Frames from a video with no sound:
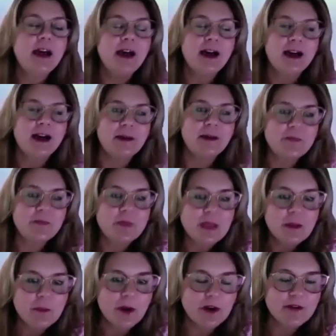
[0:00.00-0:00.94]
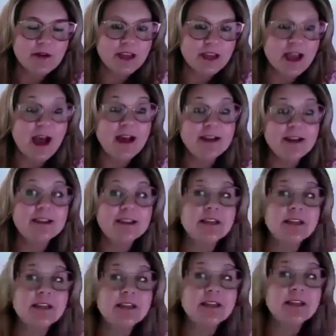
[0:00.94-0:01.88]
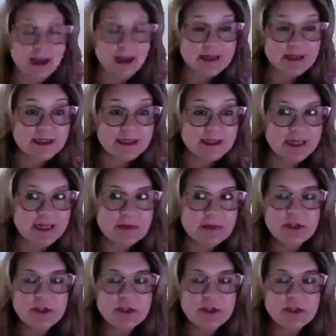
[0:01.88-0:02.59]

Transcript: part of the conduct and compliance team.